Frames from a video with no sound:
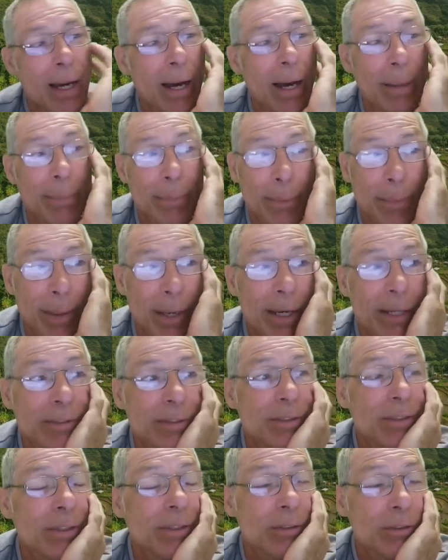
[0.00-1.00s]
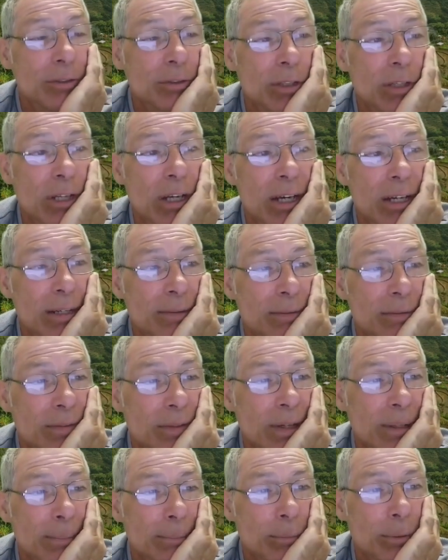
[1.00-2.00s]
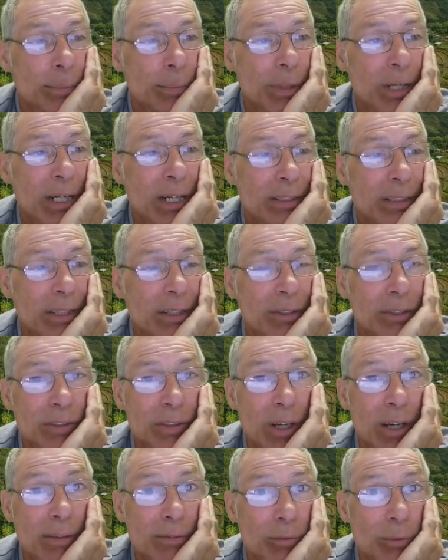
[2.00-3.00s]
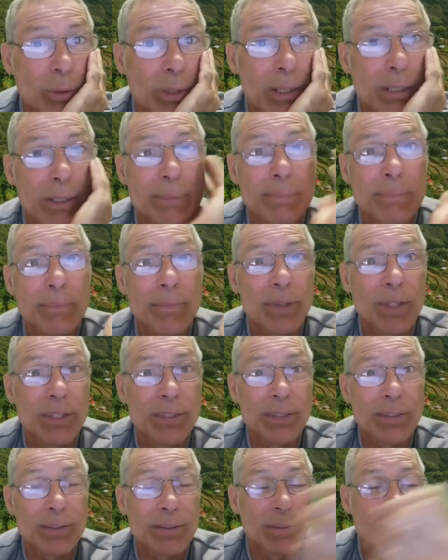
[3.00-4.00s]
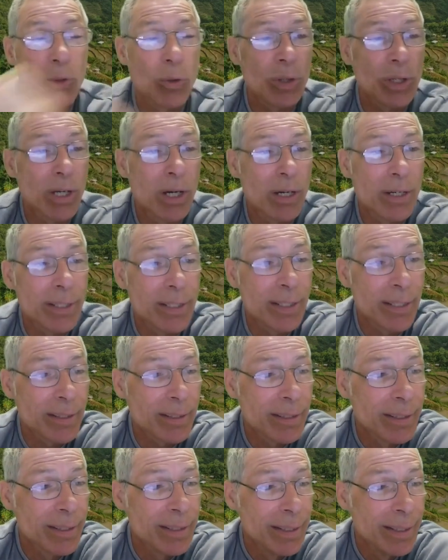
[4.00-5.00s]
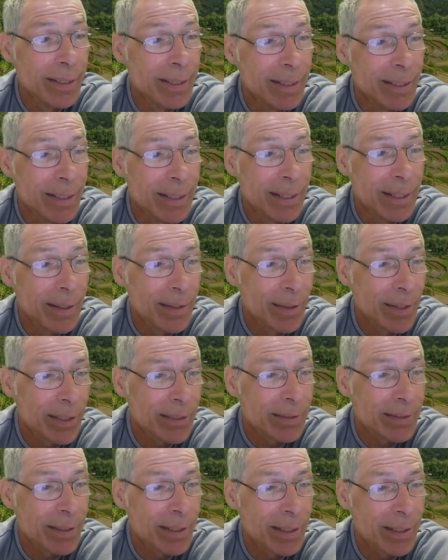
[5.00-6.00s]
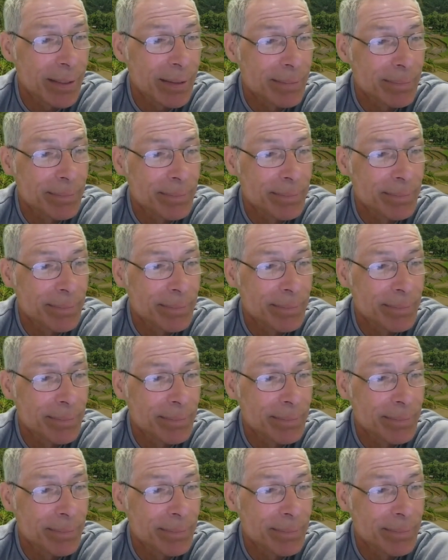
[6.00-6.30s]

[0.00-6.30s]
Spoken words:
I'm imagining there's a lot of proprietary software that's going on here that